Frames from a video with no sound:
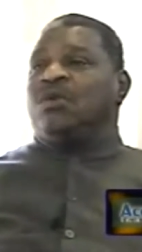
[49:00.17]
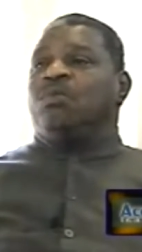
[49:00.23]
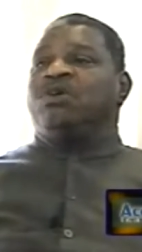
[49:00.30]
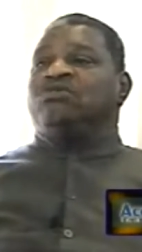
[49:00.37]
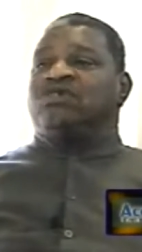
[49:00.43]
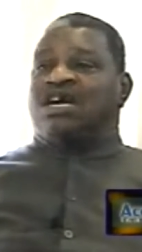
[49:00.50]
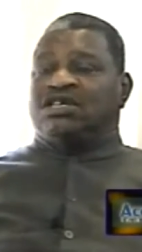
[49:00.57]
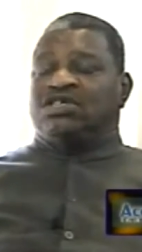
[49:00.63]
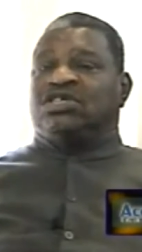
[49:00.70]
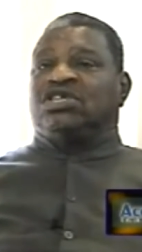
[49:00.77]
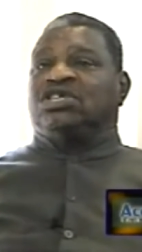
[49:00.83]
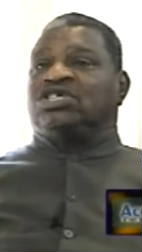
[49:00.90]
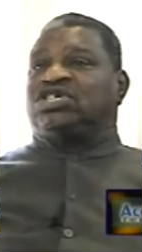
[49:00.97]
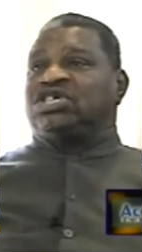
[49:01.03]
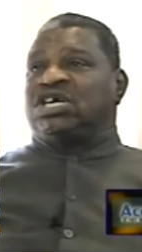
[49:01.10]
We run
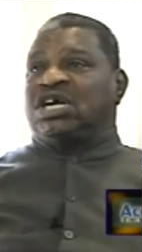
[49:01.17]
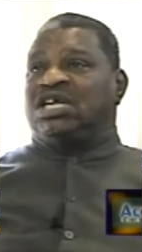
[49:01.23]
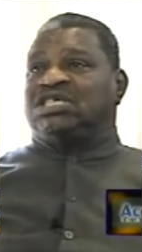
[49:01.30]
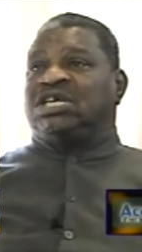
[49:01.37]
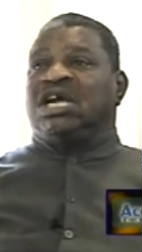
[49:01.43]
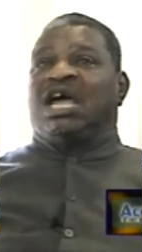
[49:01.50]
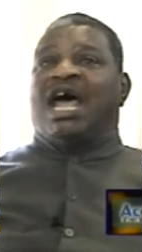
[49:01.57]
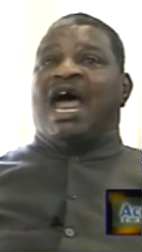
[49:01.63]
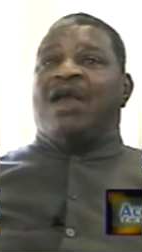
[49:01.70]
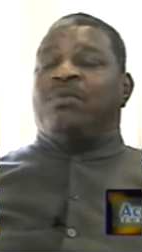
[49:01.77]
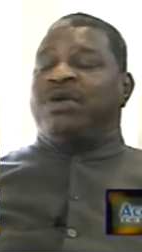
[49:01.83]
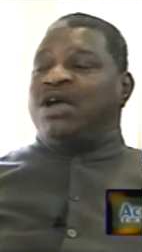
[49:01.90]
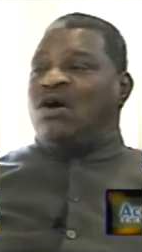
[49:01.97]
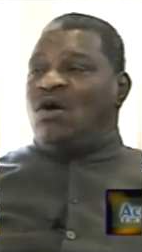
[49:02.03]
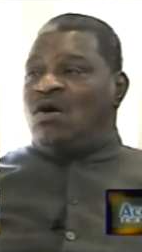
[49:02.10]
to the church and
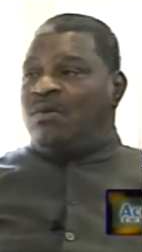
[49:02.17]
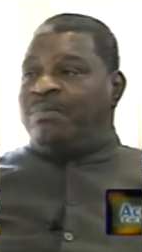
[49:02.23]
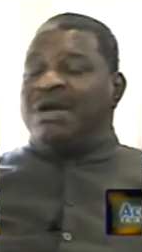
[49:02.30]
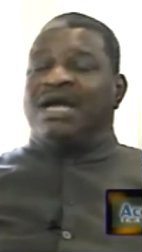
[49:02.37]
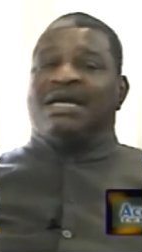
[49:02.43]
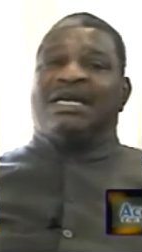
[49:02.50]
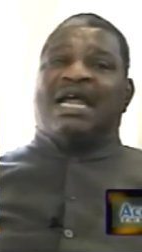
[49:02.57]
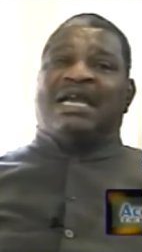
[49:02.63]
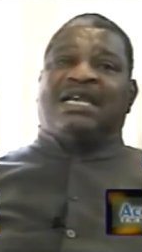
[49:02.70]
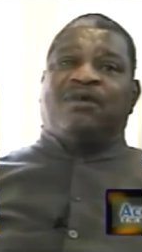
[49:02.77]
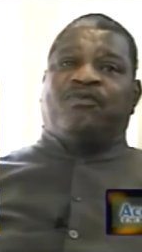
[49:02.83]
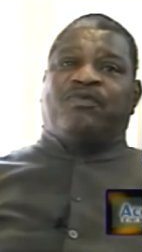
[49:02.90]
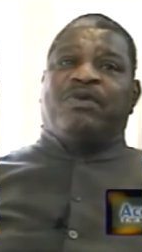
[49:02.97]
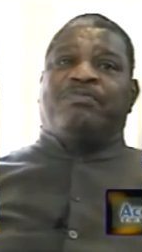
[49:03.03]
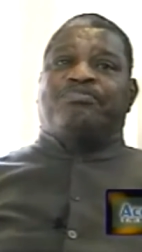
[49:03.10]
we hope that
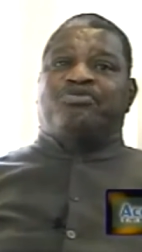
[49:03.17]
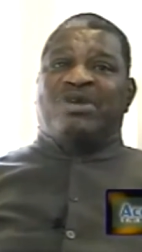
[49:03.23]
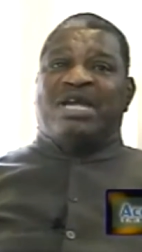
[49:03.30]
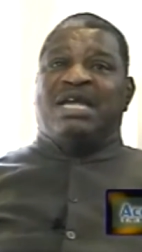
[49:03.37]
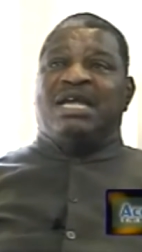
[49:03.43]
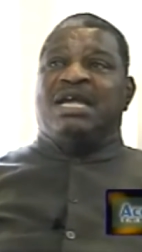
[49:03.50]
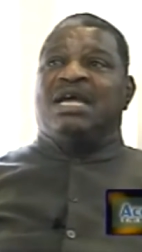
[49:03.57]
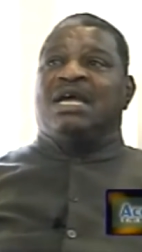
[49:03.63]
if we pray